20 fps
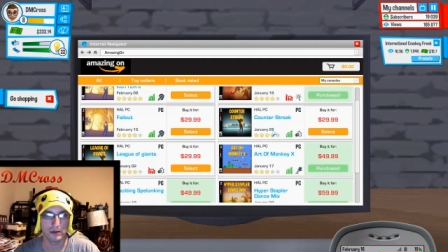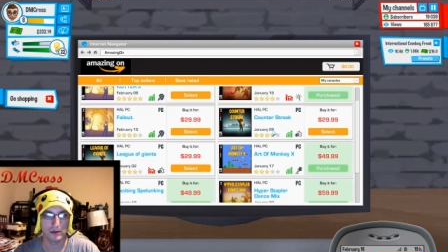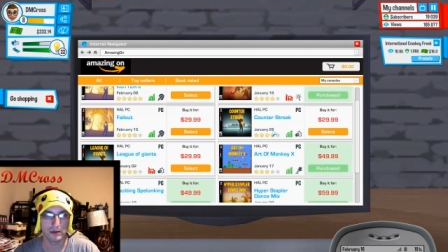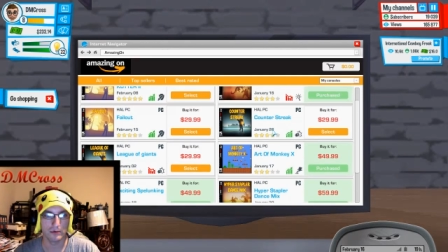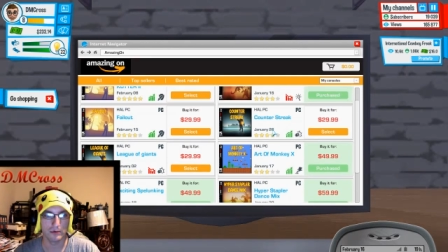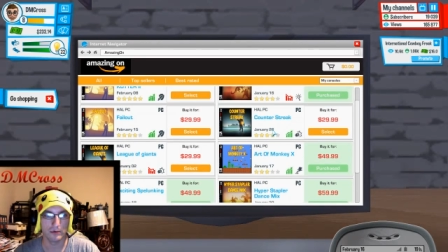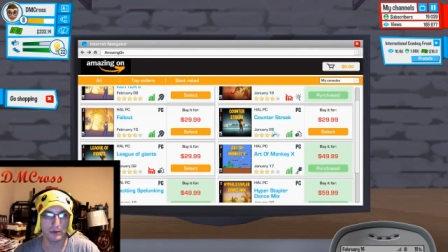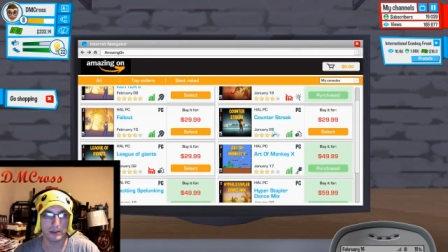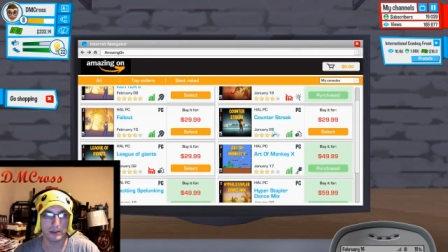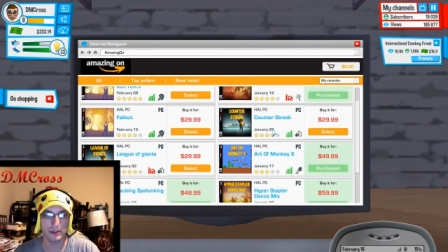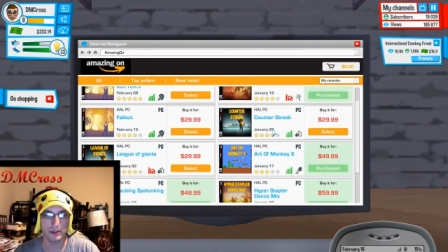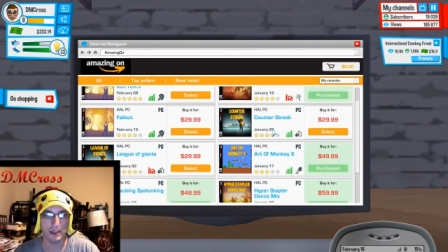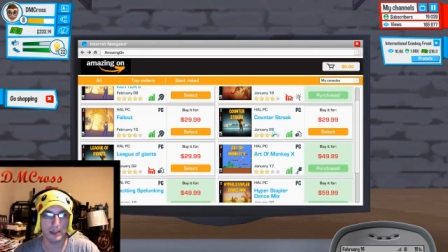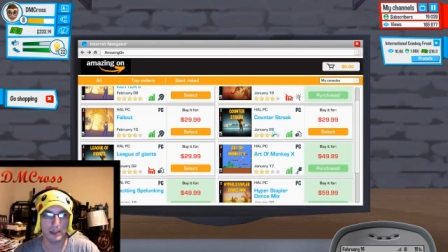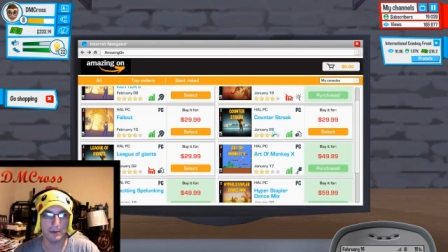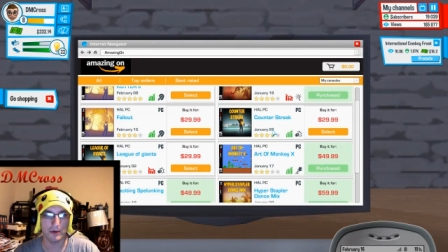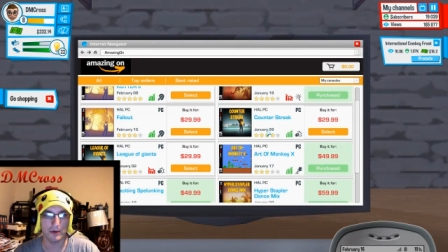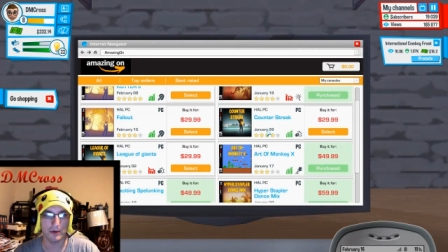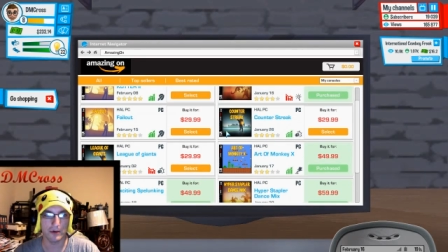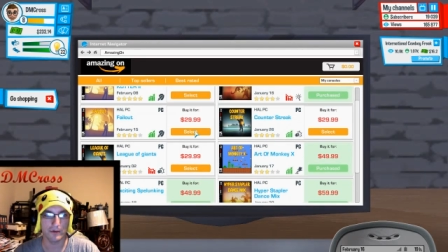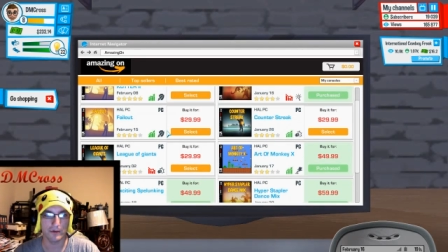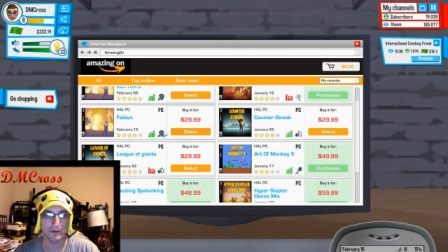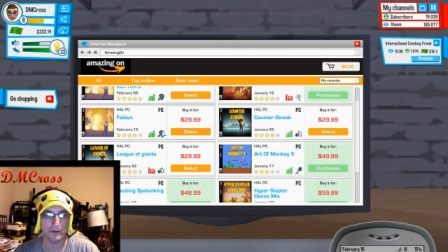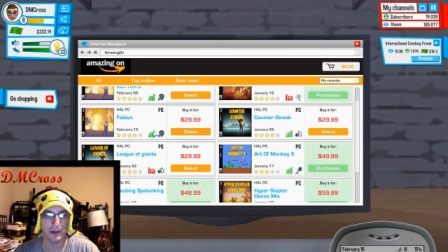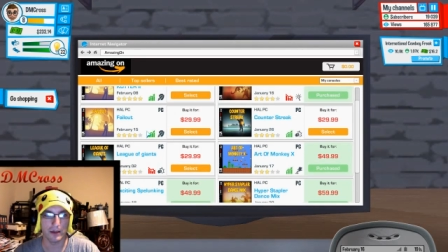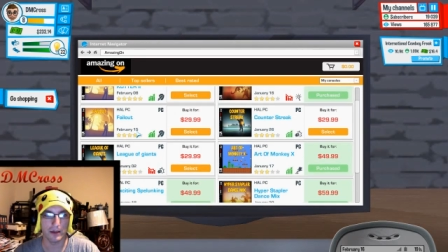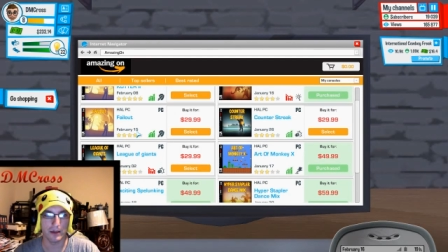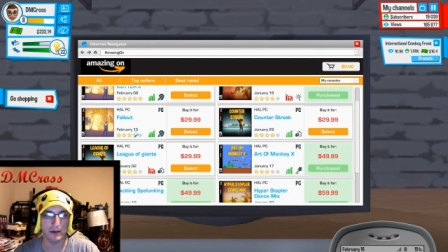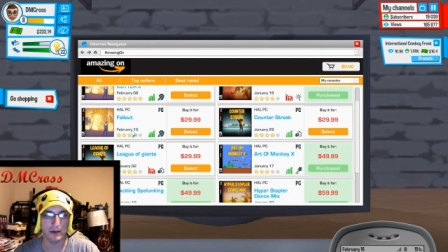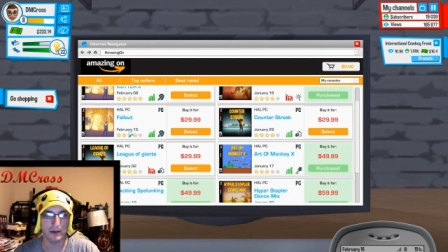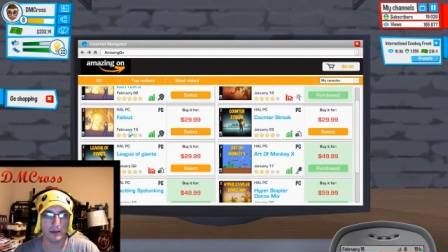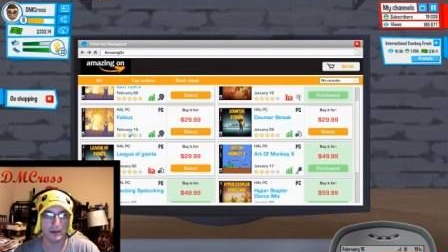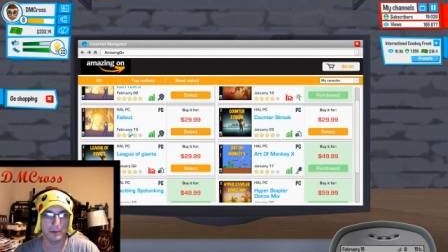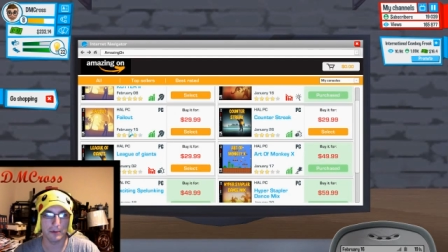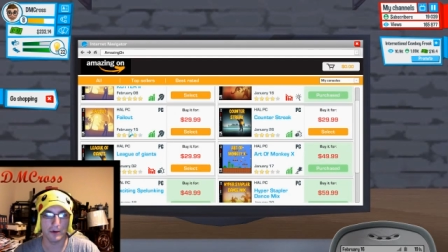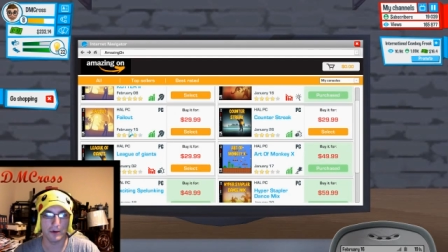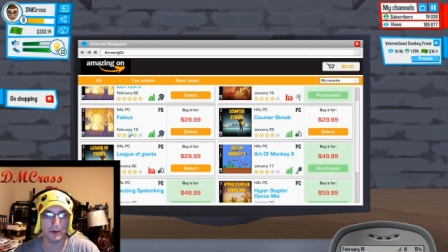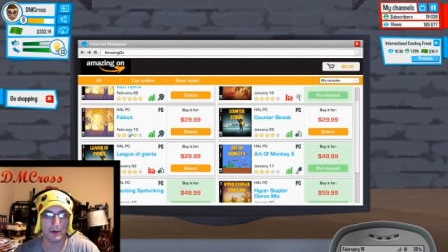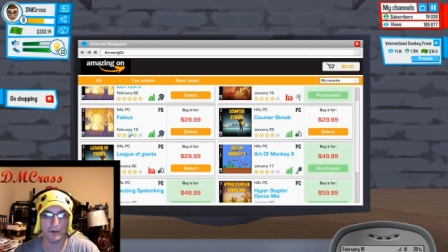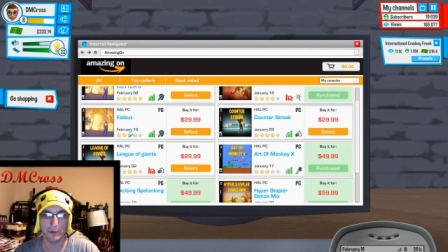What just came out? Fallout came
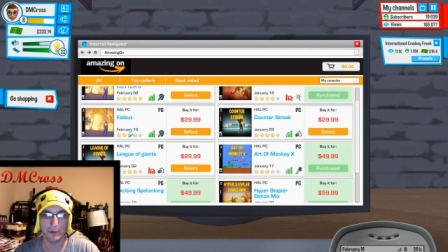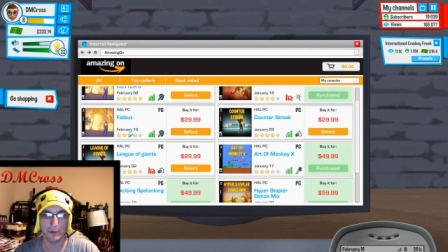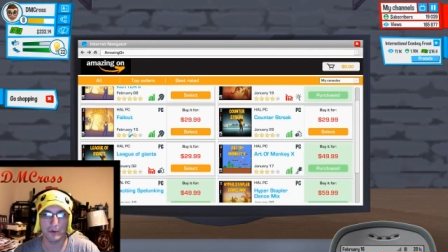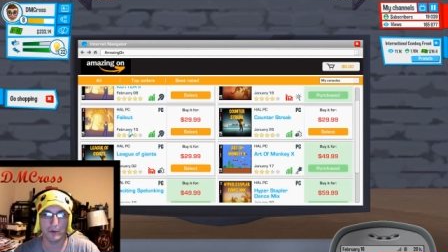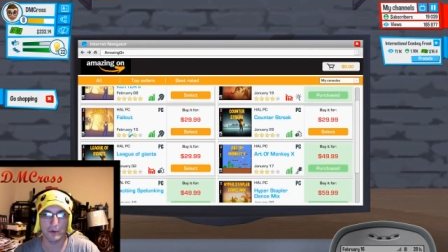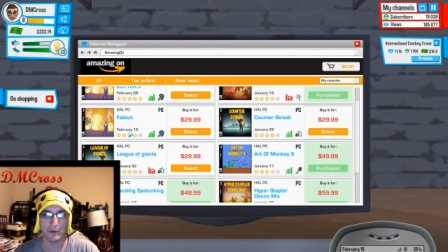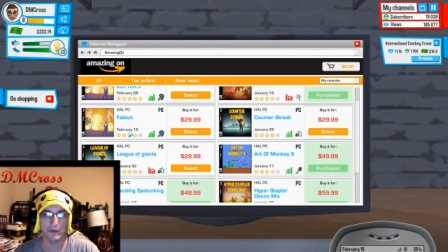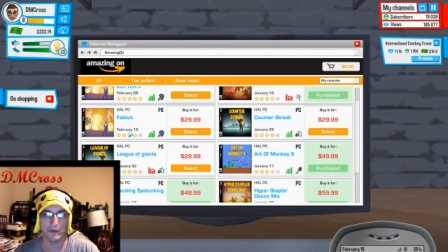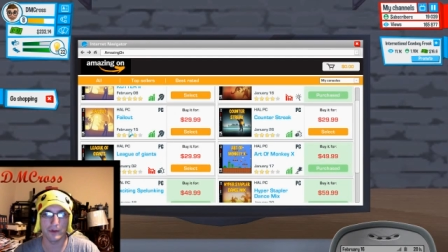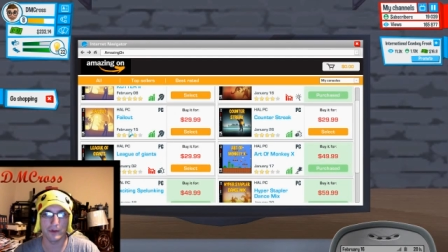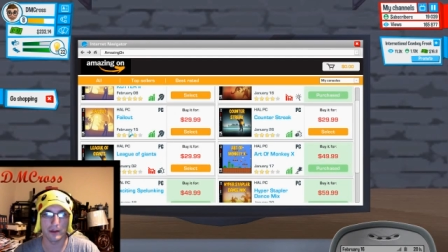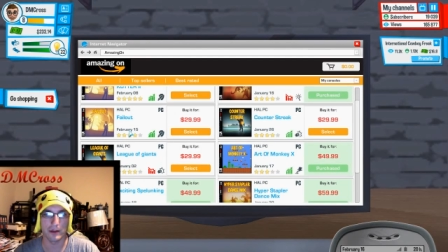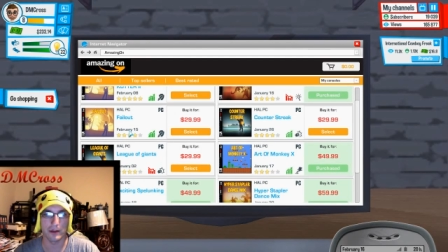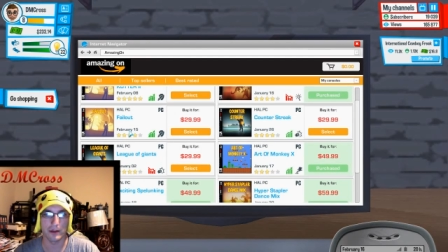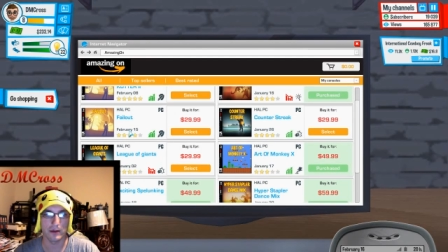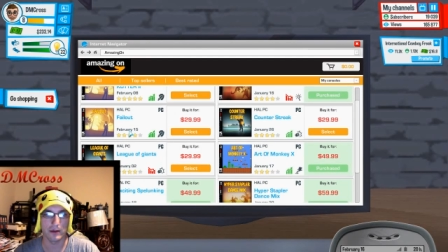out February 15th.